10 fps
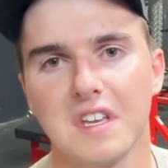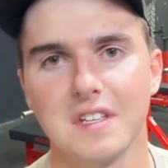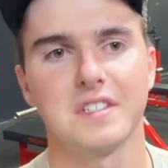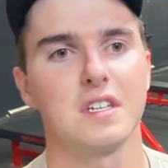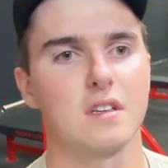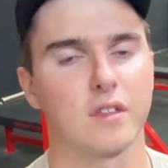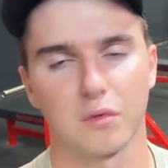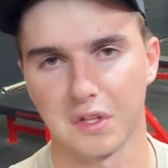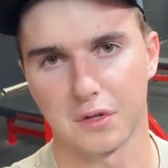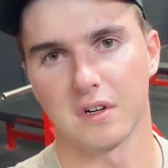easy
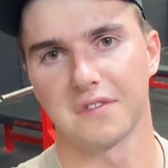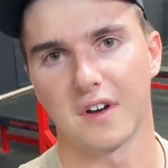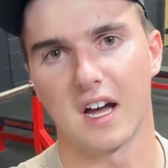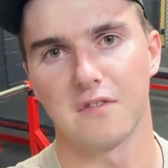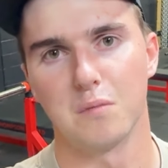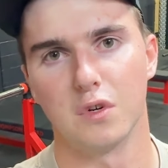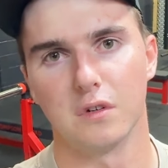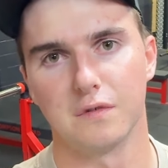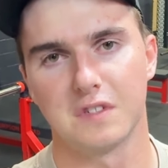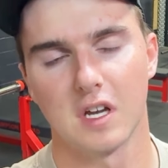335
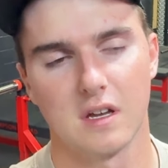moved,